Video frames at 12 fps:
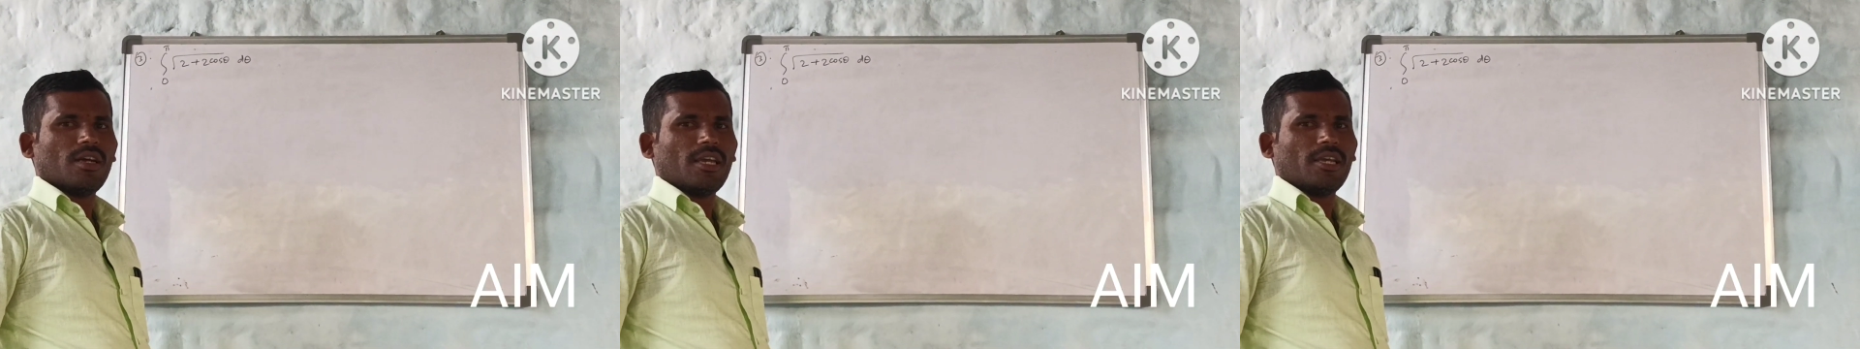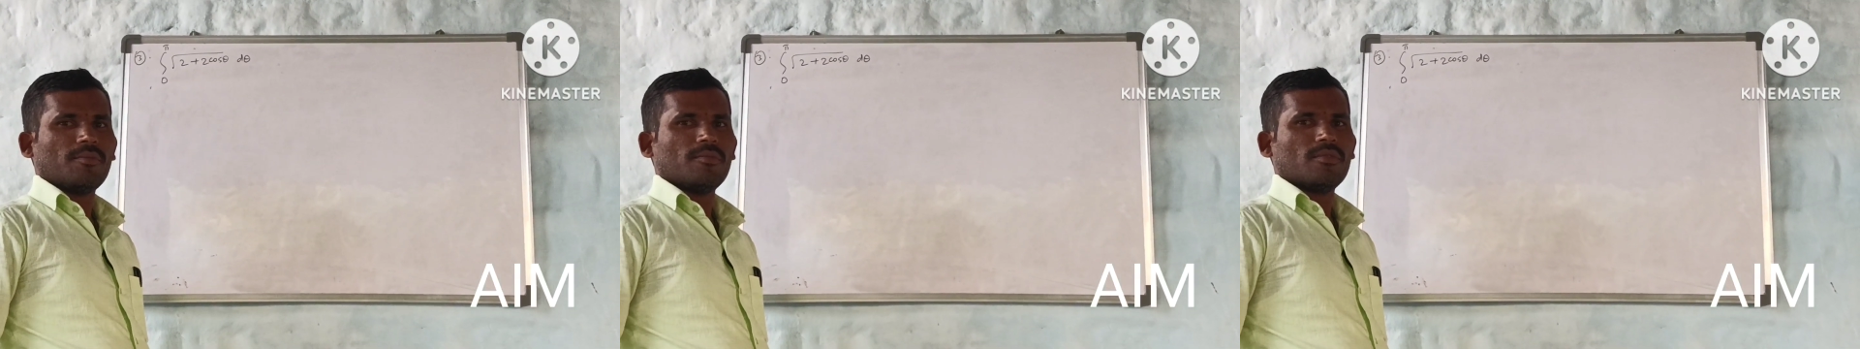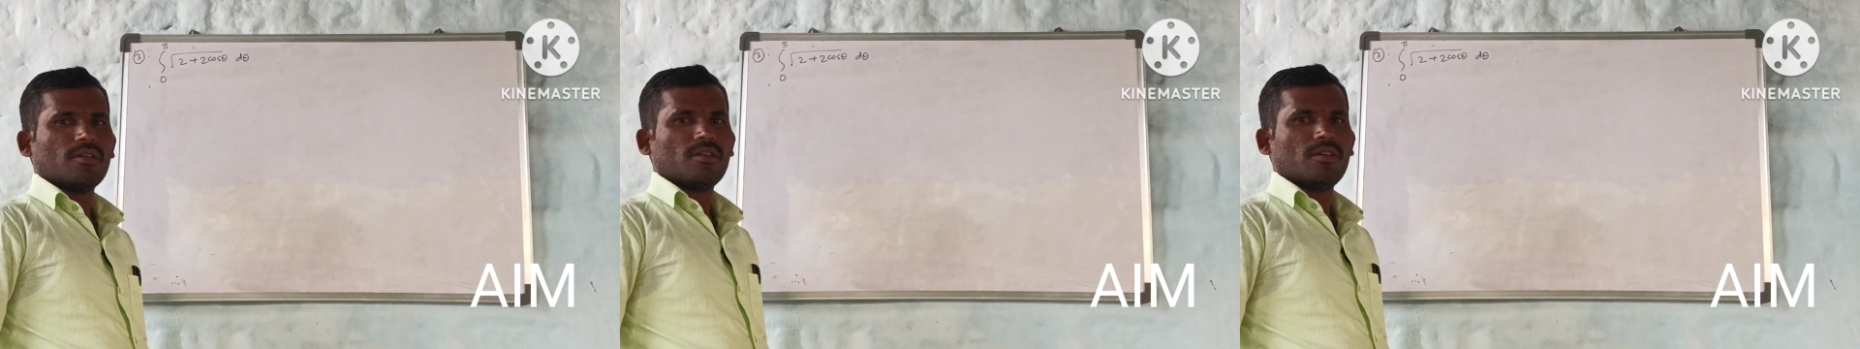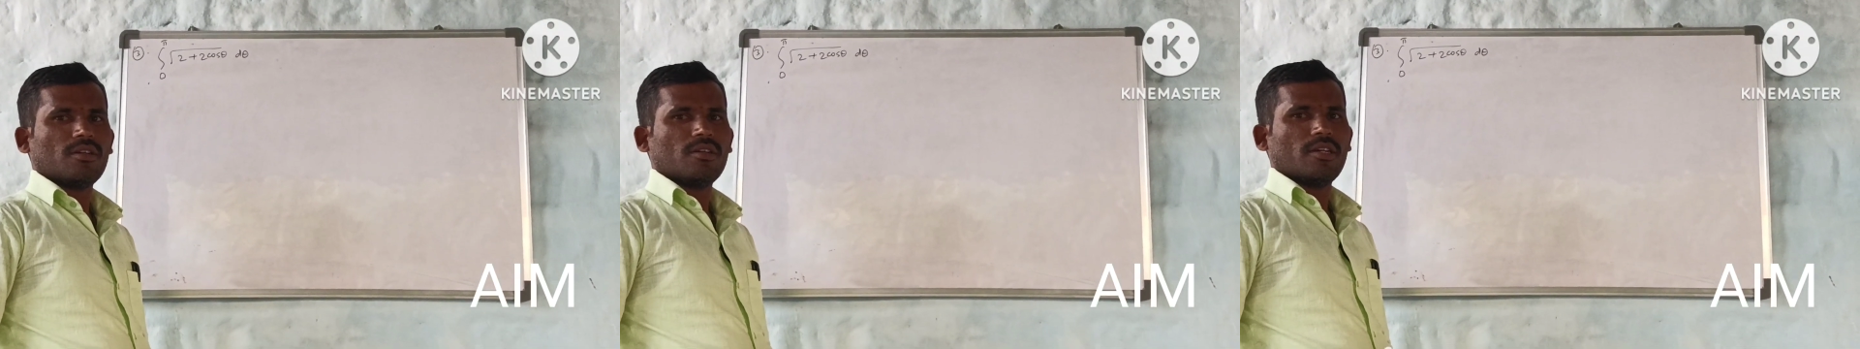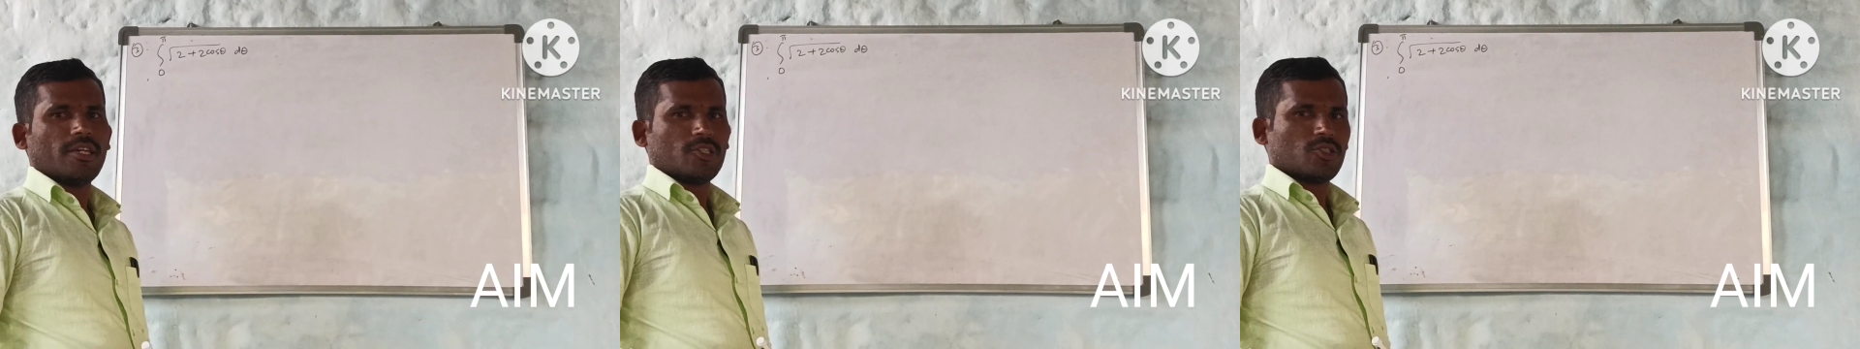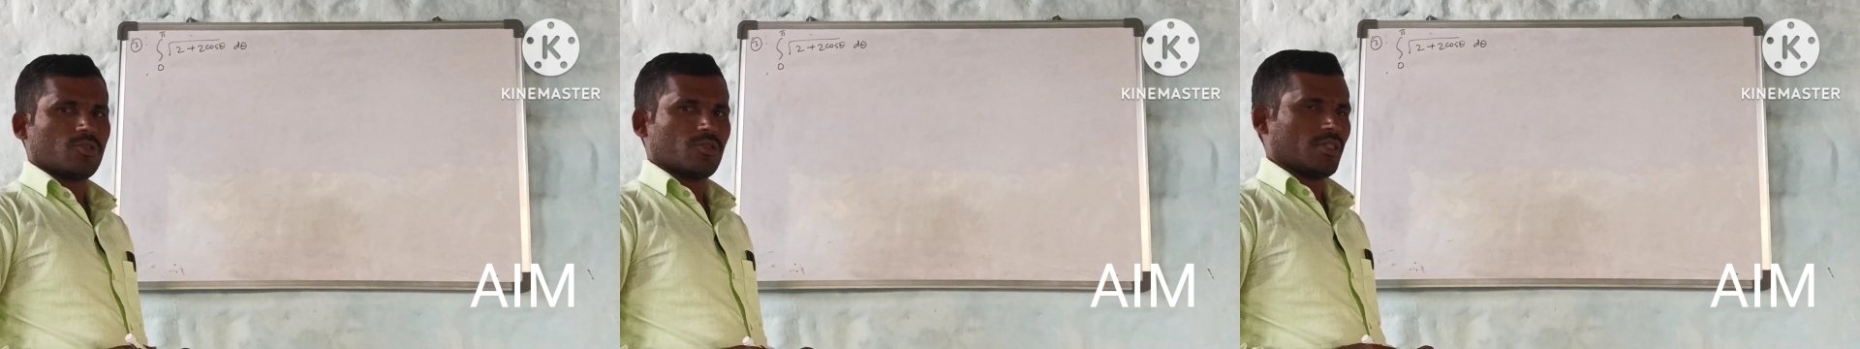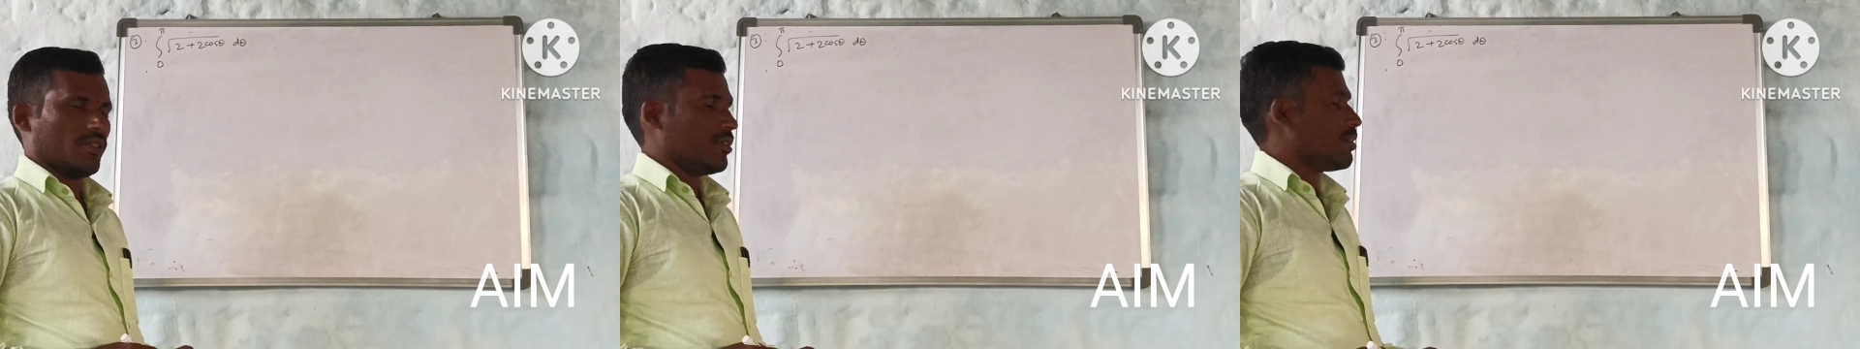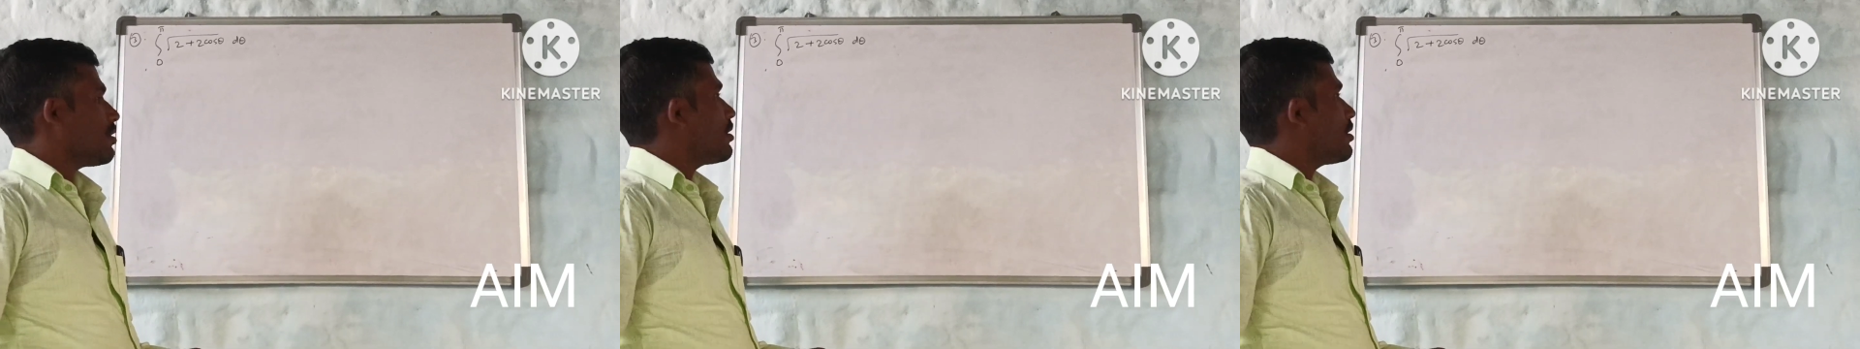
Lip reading: AIM institution.